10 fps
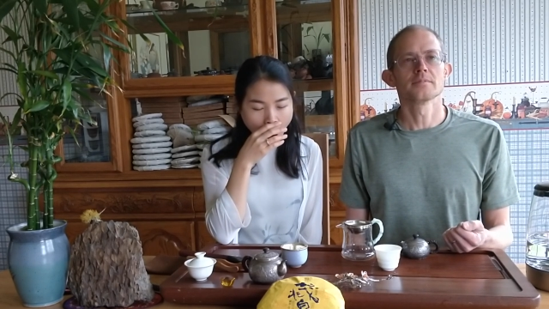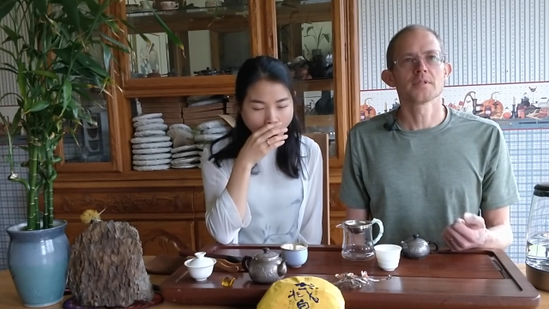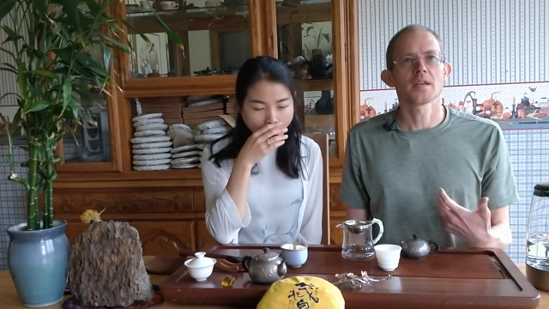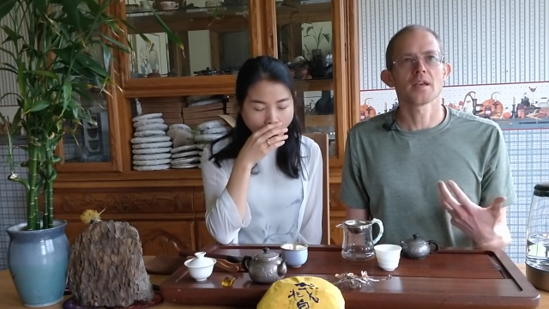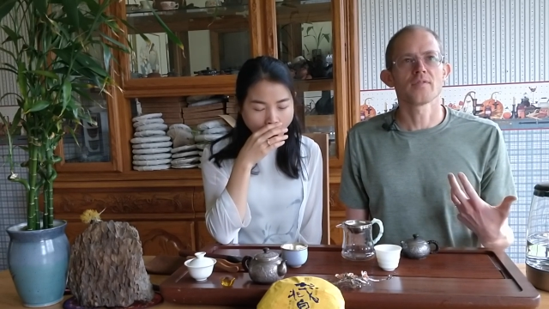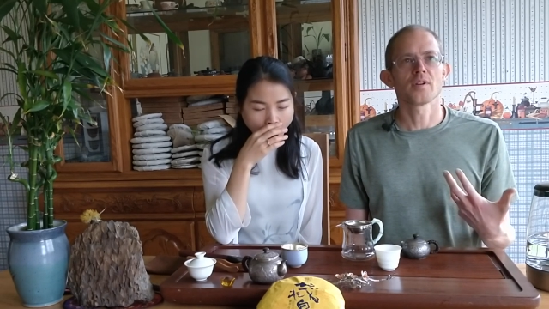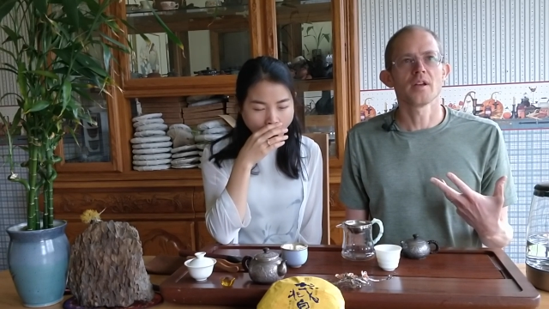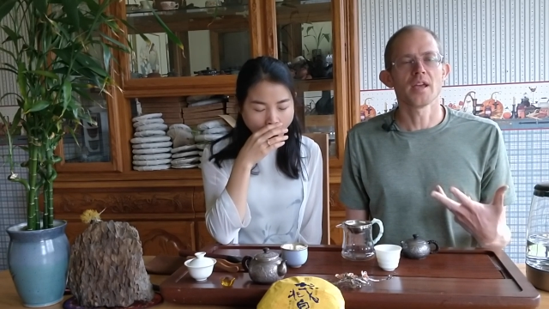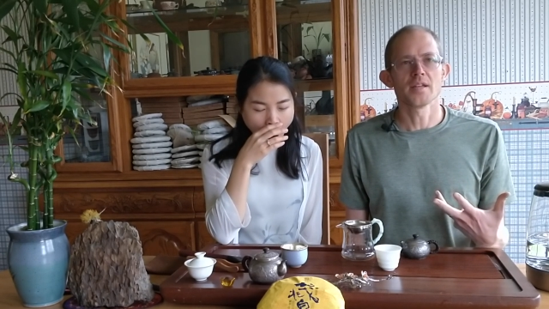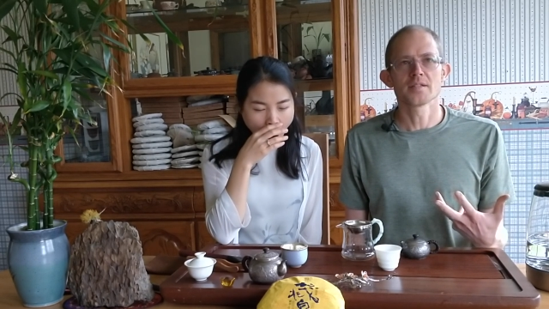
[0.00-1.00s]
Speaker 1: It's like after I
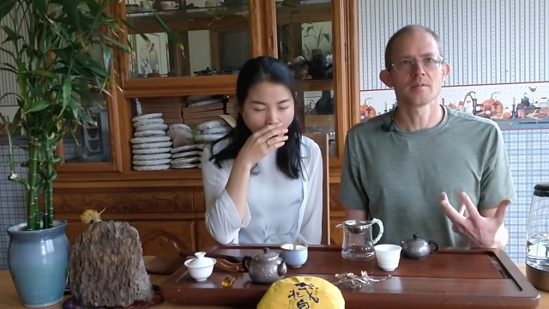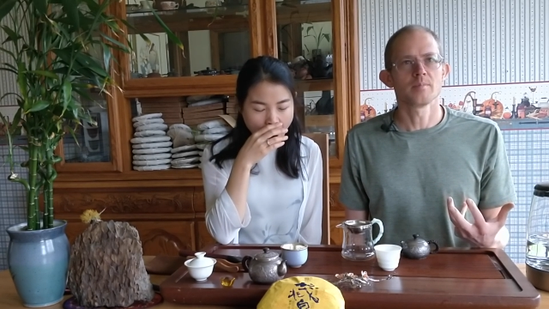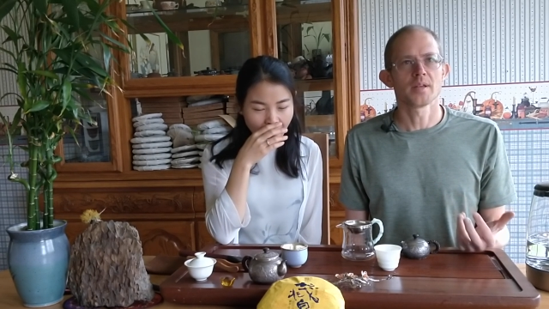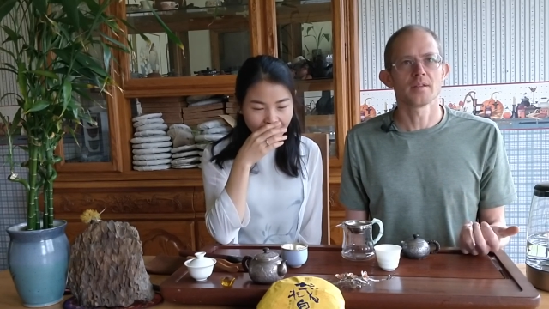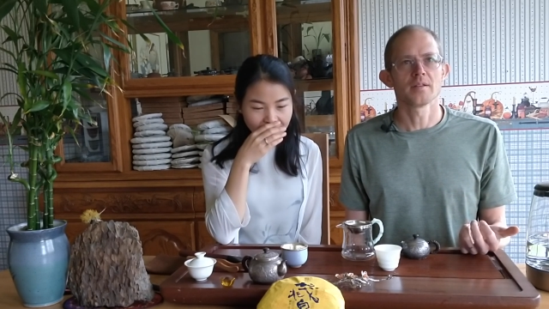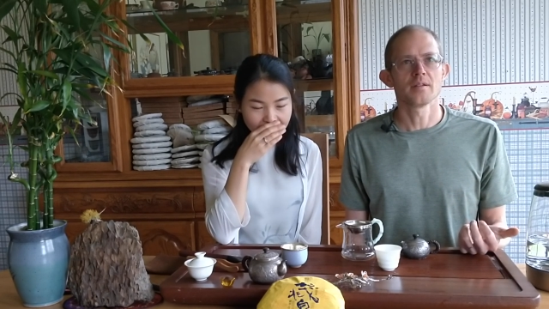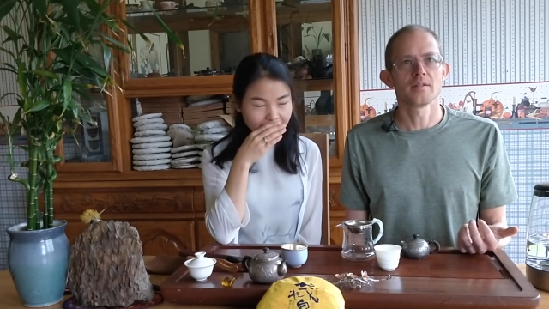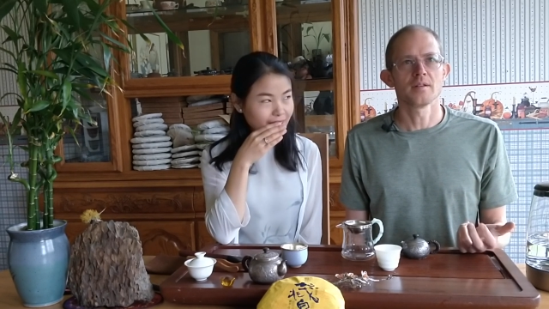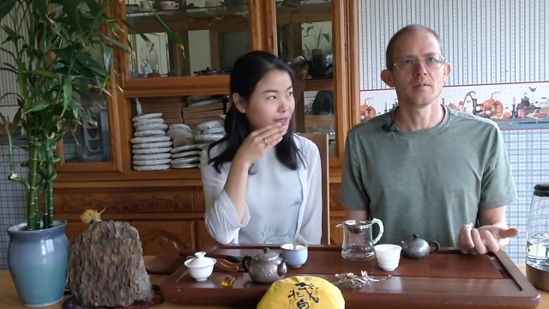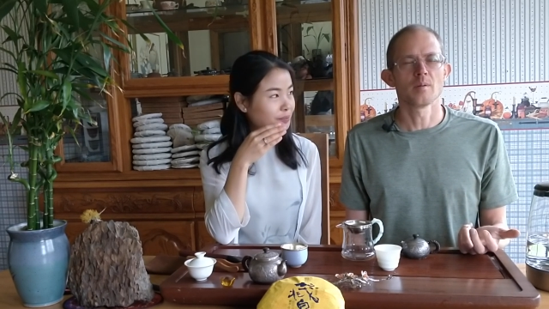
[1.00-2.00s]
ate something that,
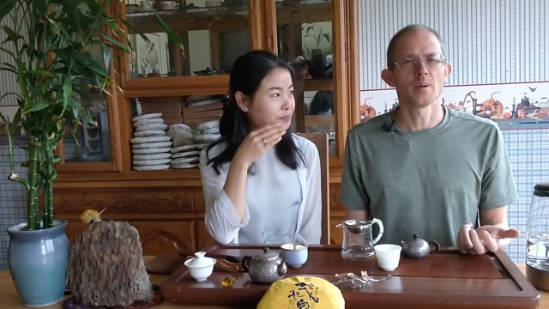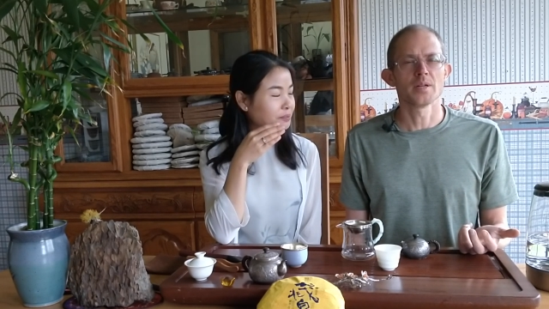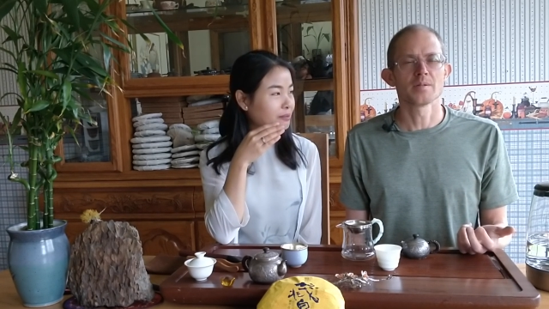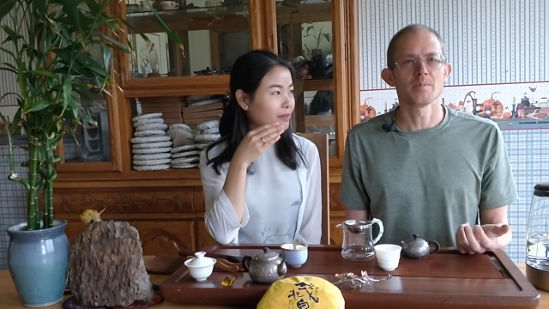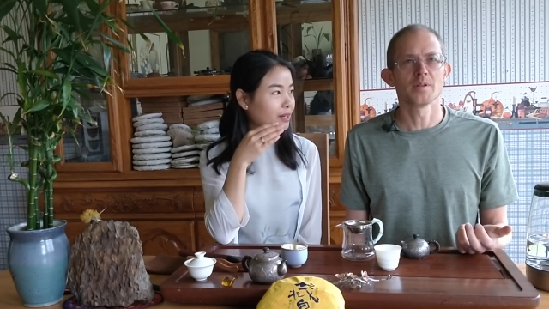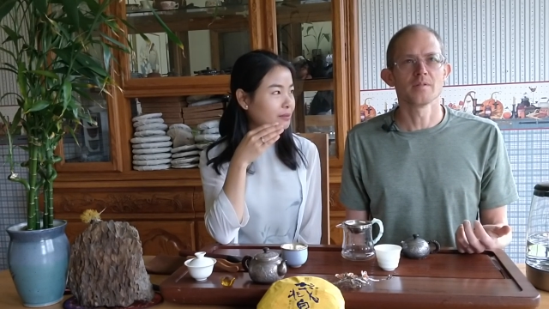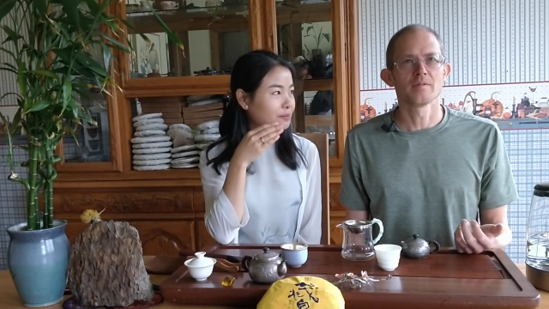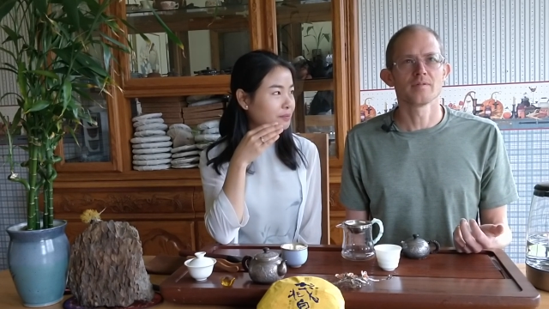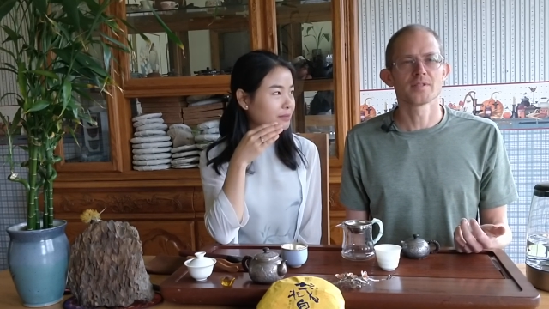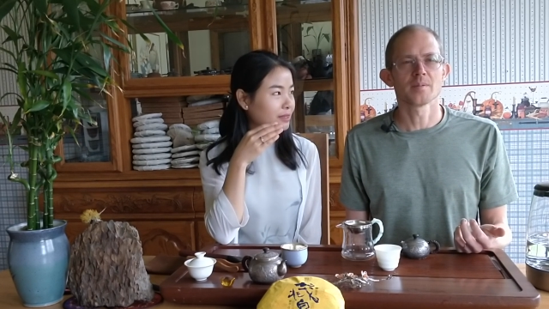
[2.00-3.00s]
that reminds me
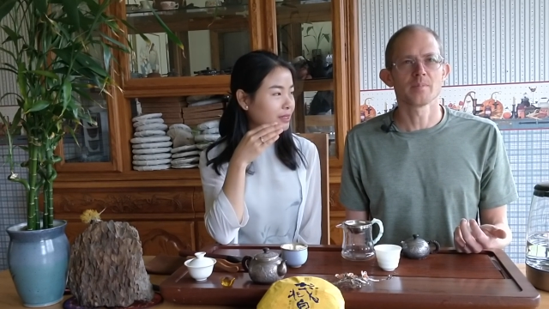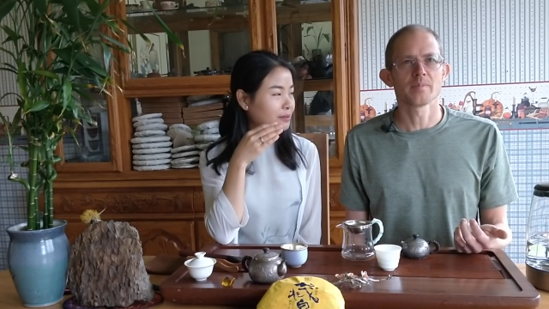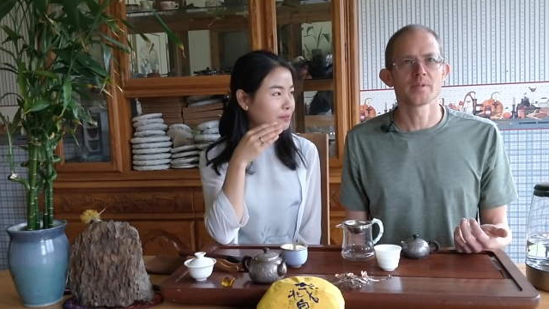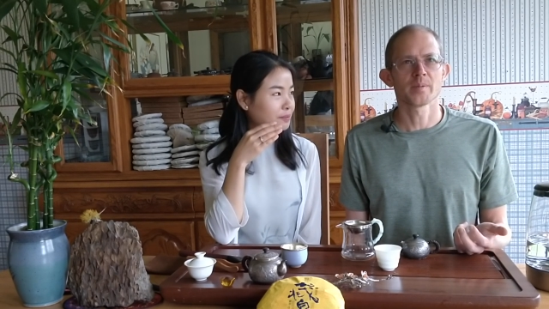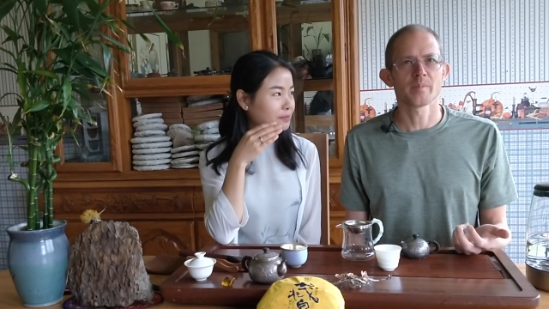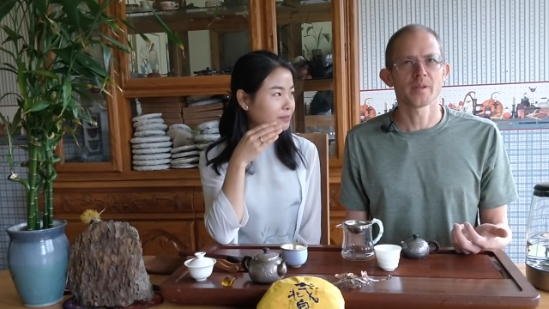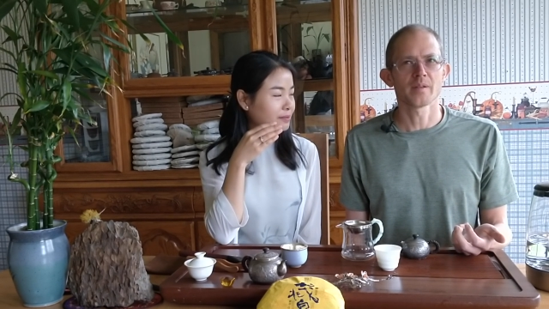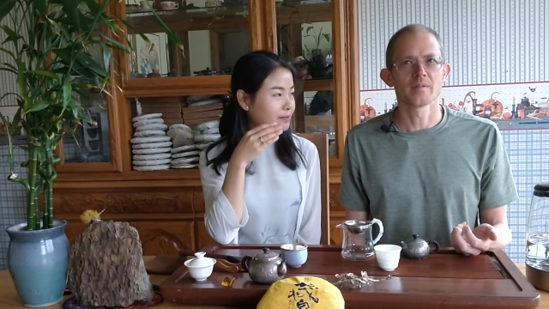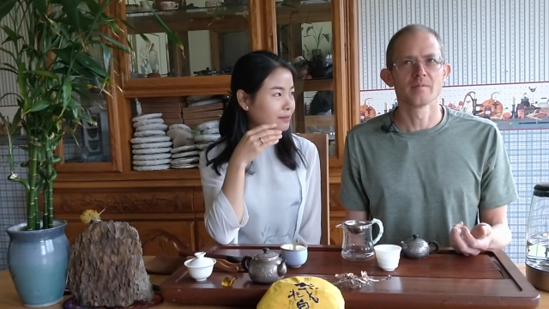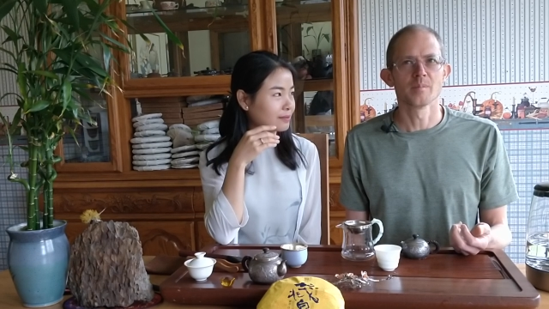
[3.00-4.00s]
of some
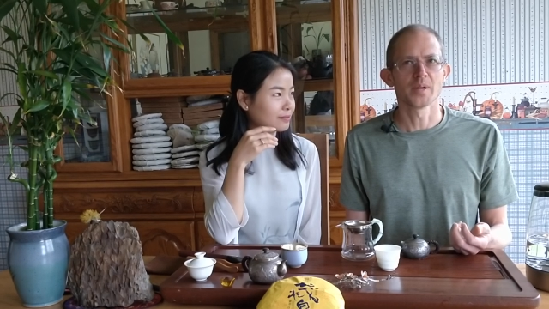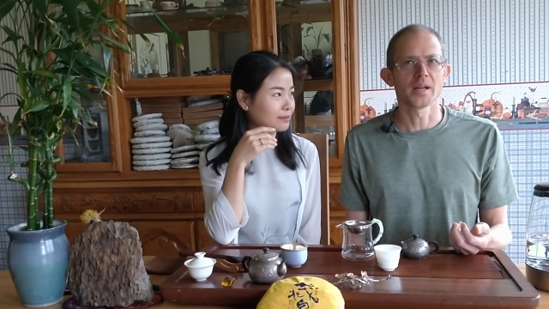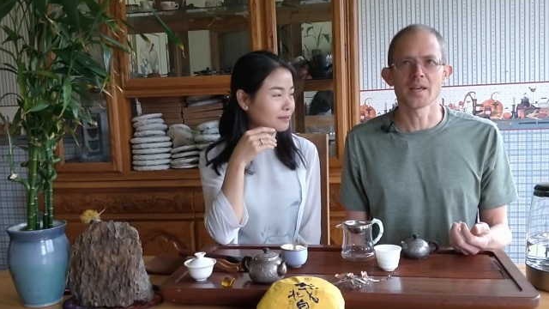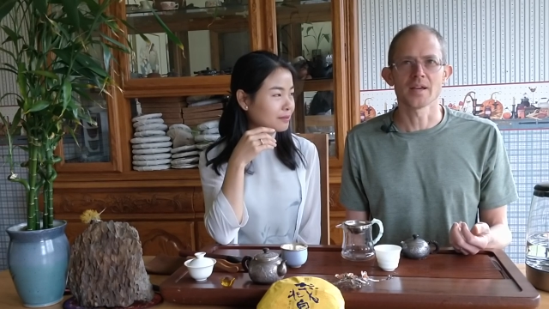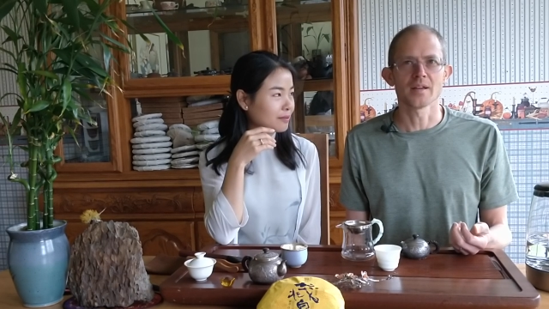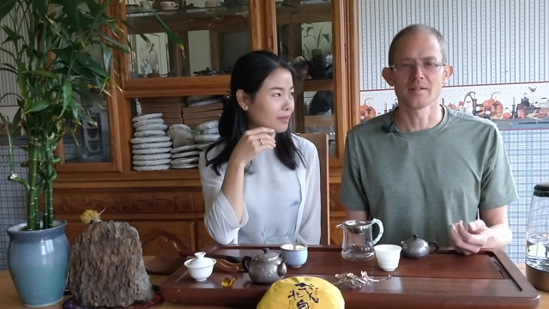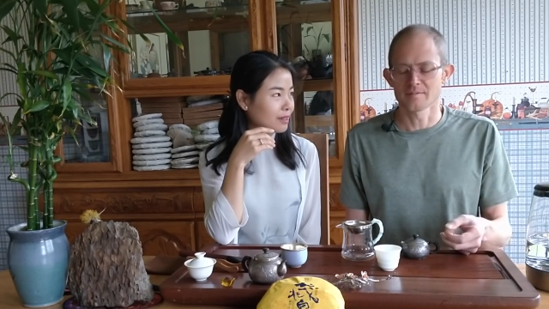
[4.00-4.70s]
something, but I can't.